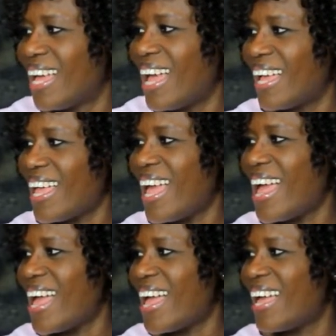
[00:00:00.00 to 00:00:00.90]

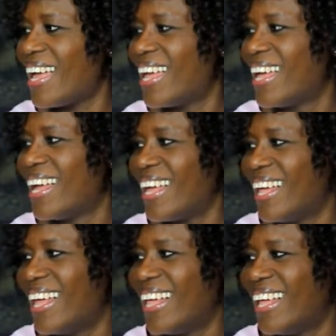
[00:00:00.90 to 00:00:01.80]

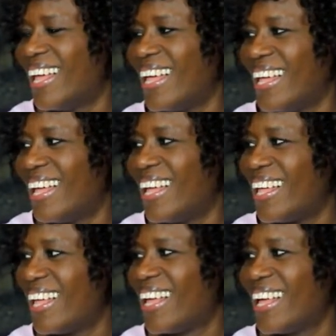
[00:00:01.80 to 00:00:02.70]

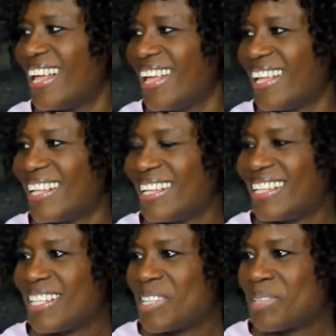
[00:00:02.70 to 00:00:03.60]

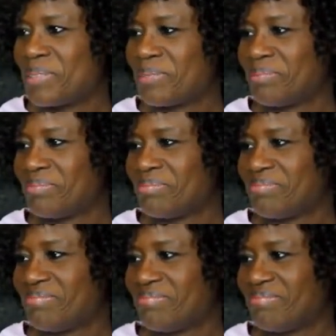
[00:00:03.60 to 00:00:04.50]

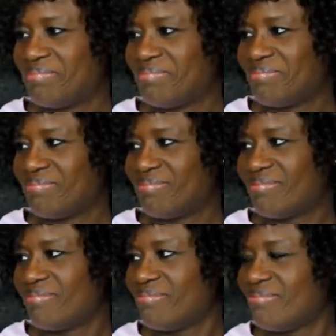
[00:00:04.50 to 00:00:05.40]

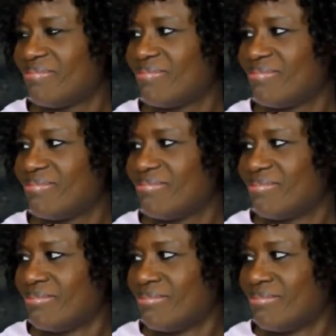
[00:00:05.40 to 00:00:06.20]
This person isn't speaking.